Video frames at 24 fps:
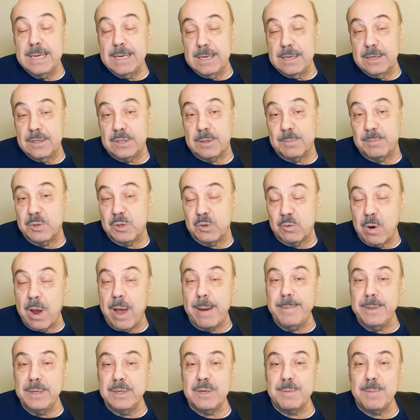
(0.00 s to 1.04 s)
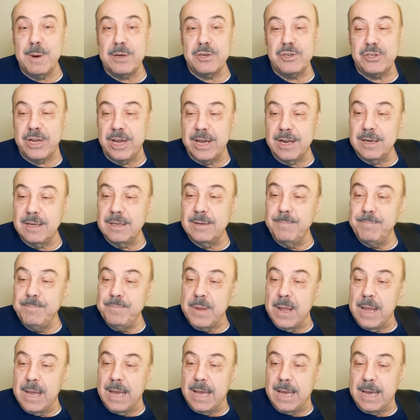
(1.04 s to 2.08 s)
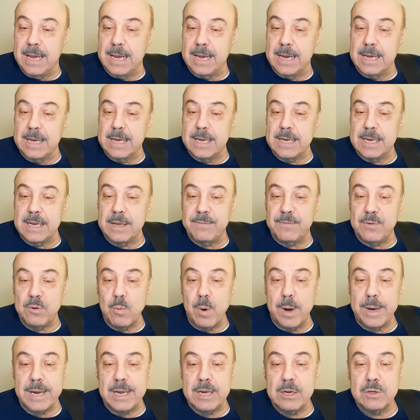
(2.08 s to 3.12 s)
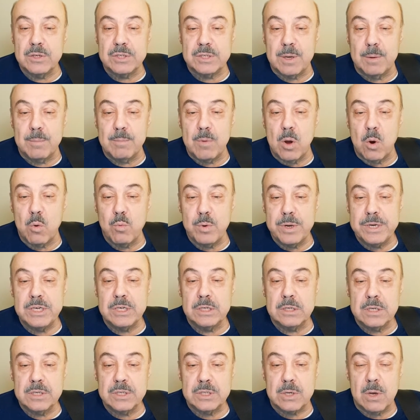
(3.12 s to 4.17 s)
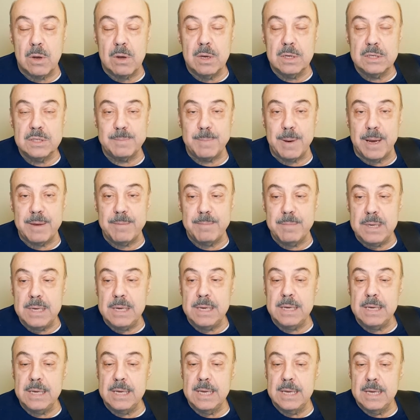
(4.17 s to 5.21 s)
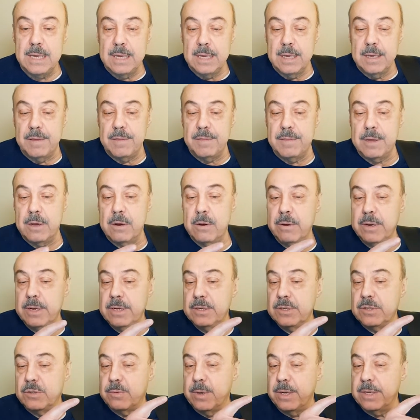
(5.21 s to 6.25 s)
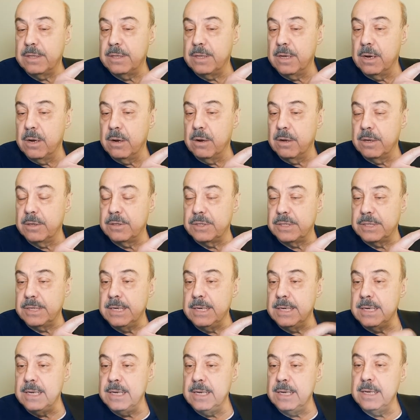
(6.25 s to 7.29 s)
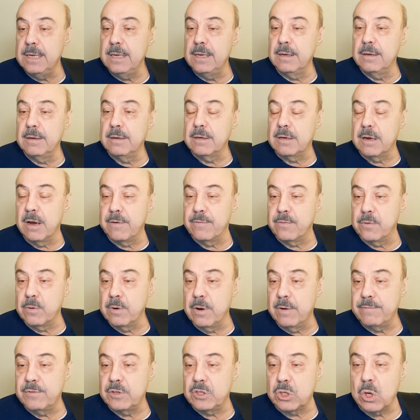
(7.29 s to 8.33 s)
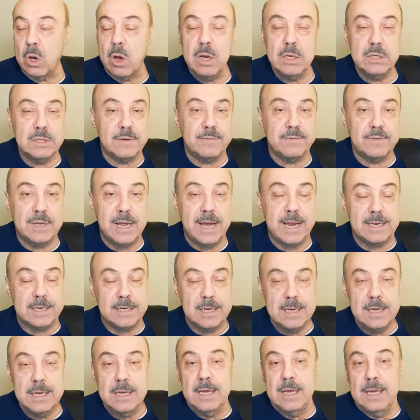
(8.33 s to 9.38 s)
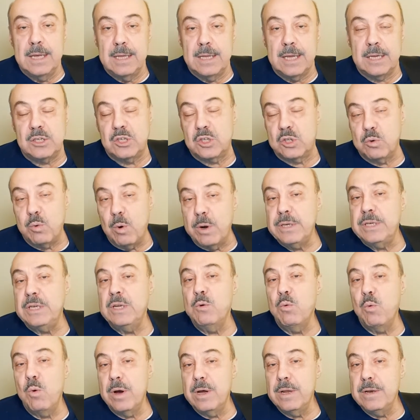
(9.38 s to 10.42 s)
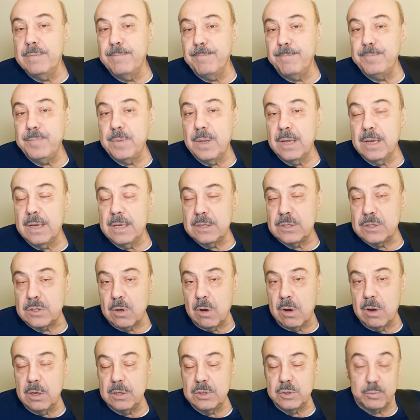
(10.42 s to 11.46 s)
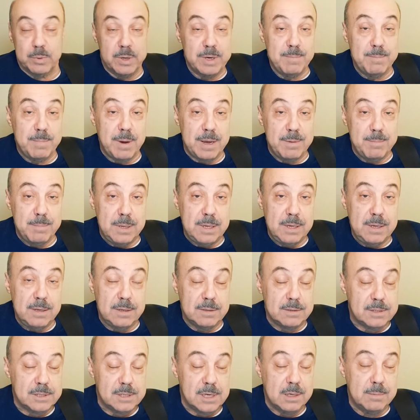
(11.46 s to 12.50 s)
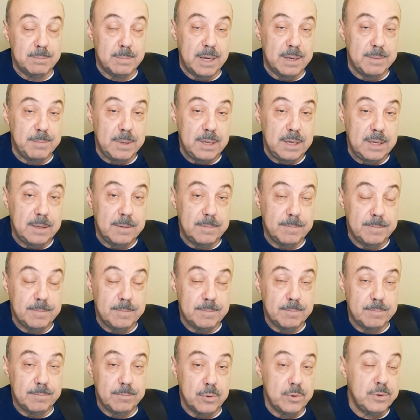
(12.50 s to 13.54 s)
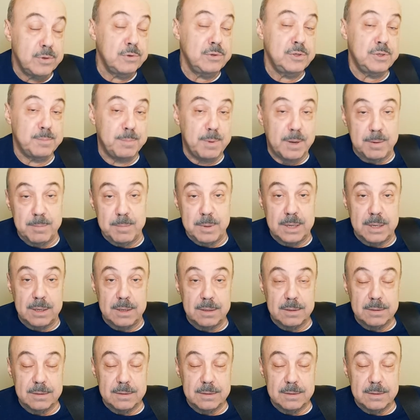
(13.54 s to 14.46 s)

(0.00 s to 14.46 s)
subscribing to my channel. And if you want to hear some original songs by me, there is right there a CD cover of Songs of Light. That's 21 songs written by me and sung by me, produced by me,